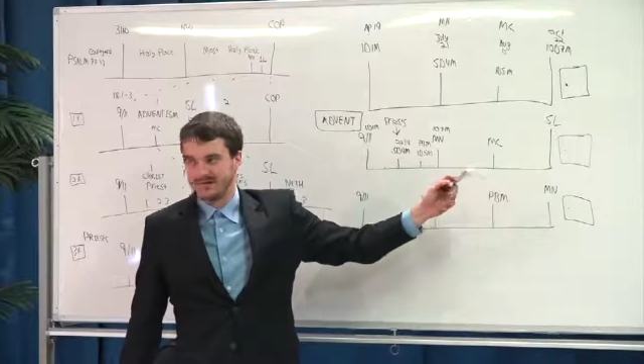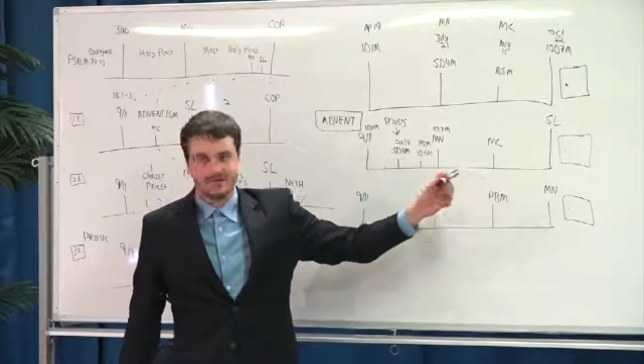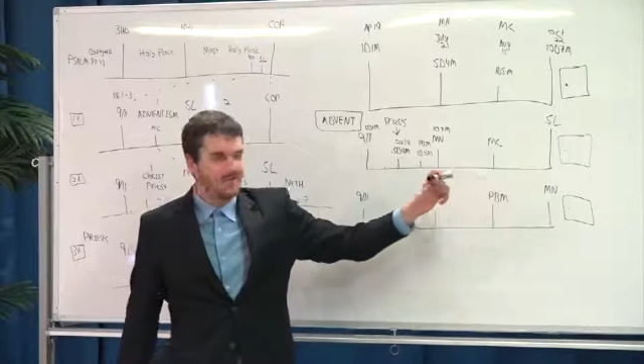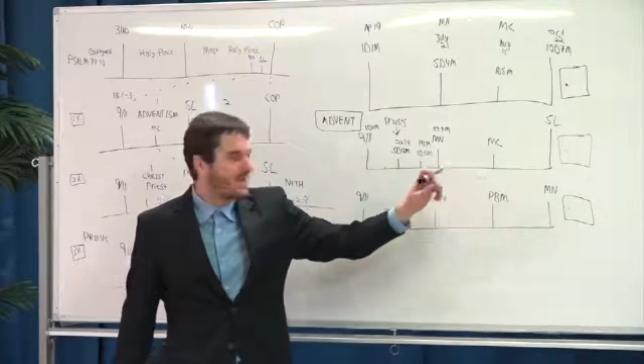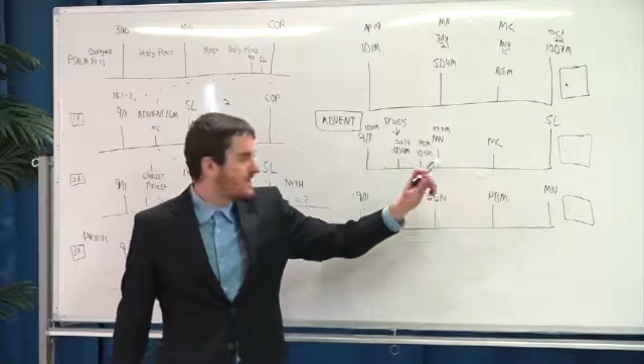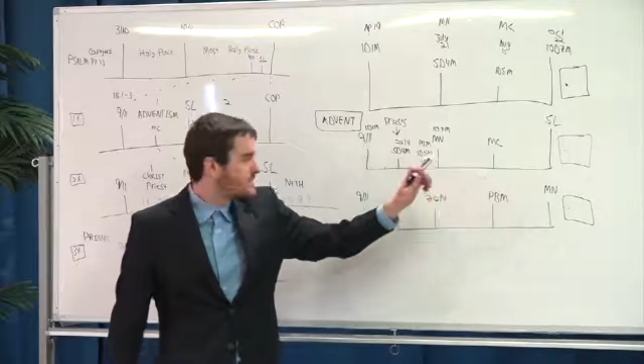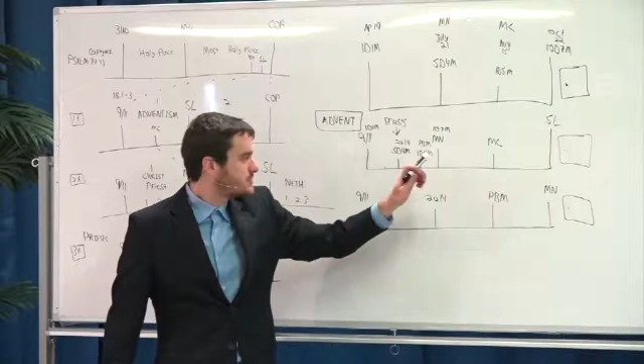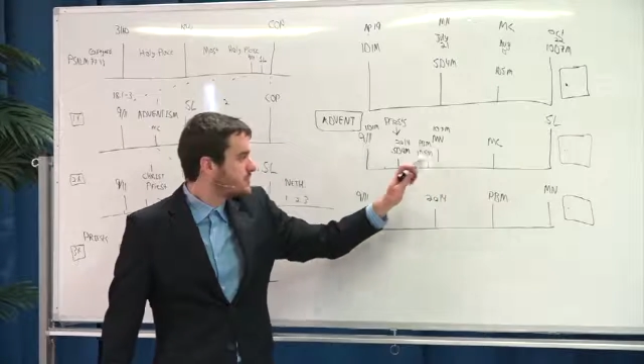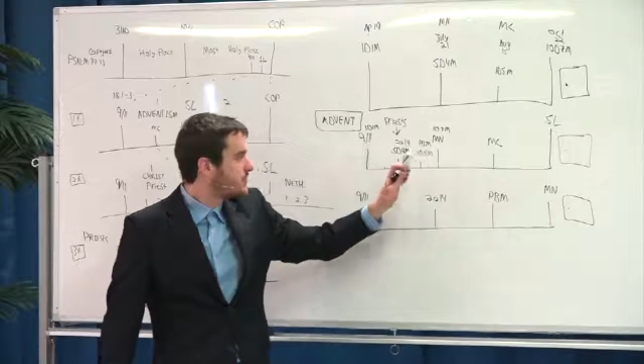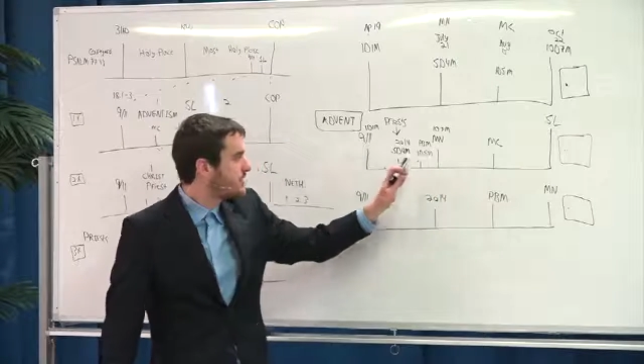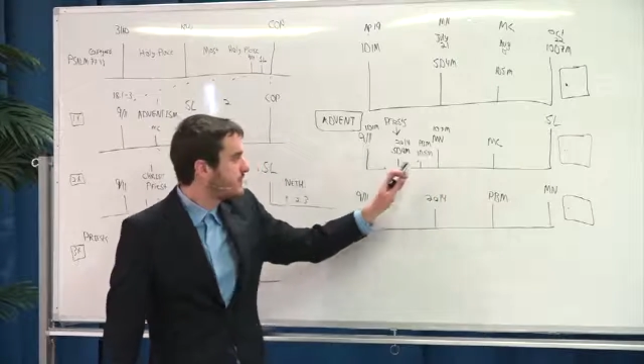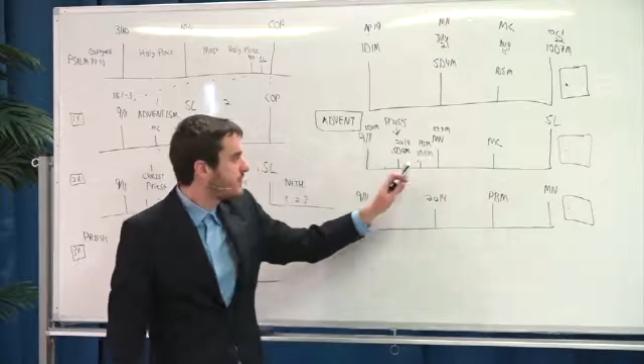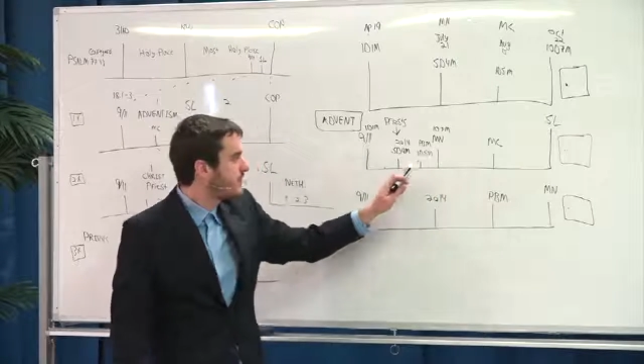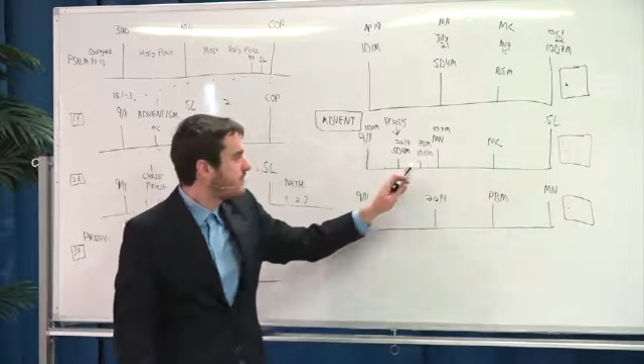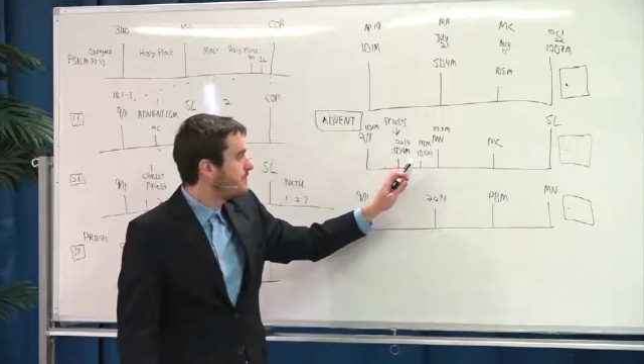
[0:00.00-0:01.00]
The history
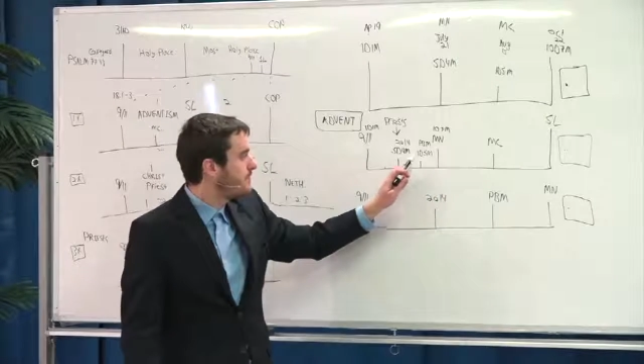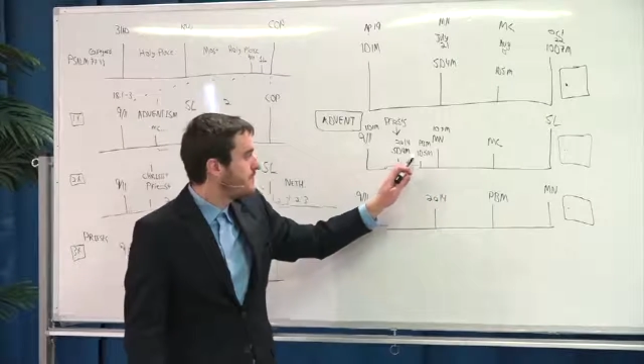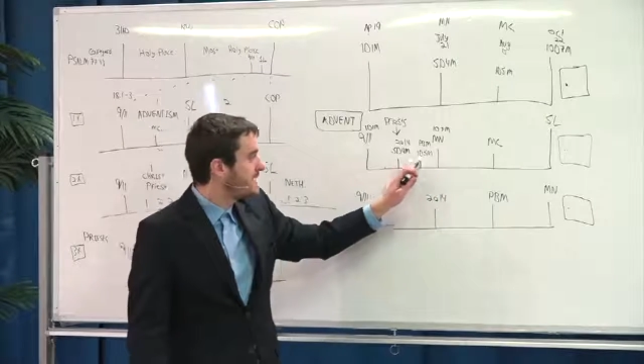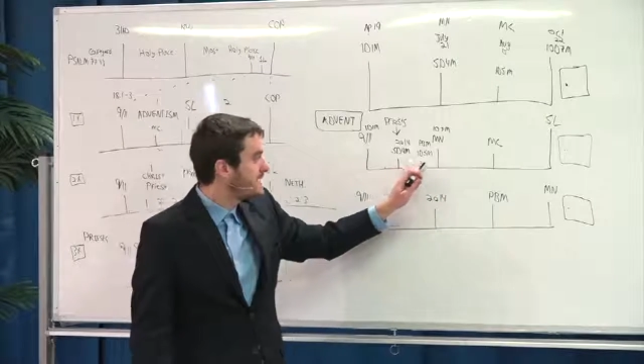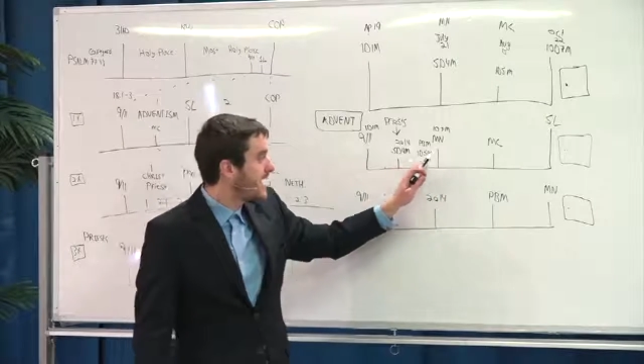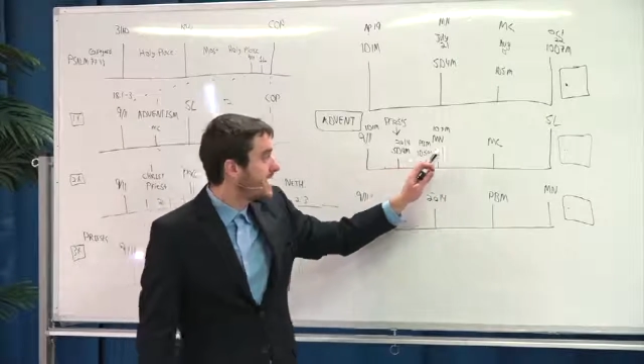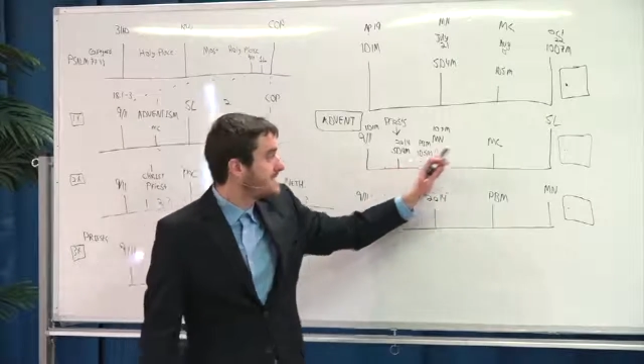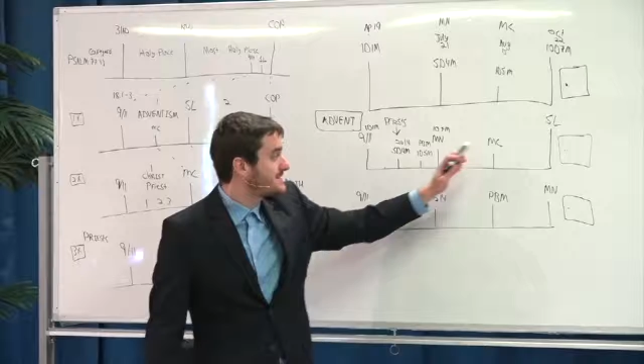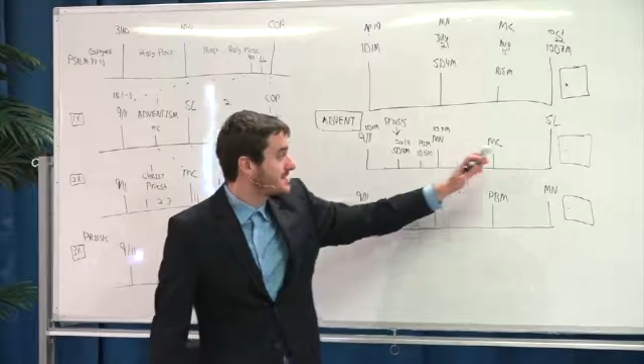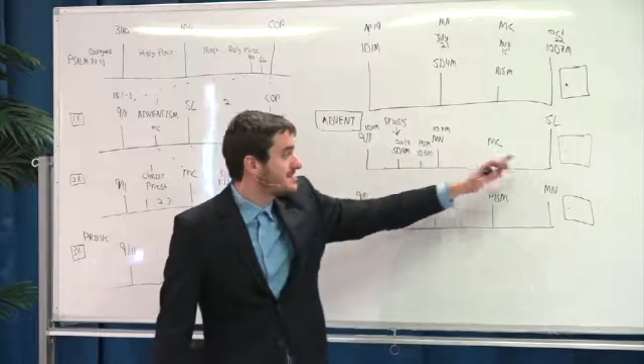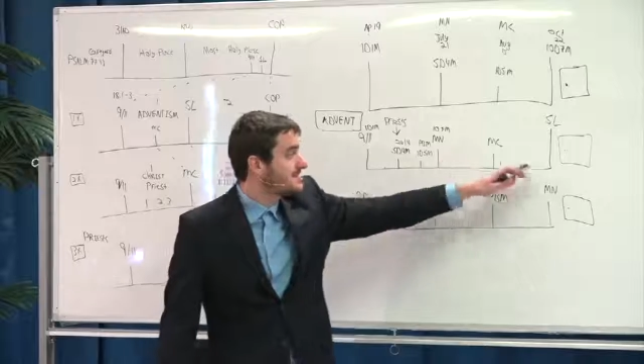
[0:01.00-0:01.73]
from midnight to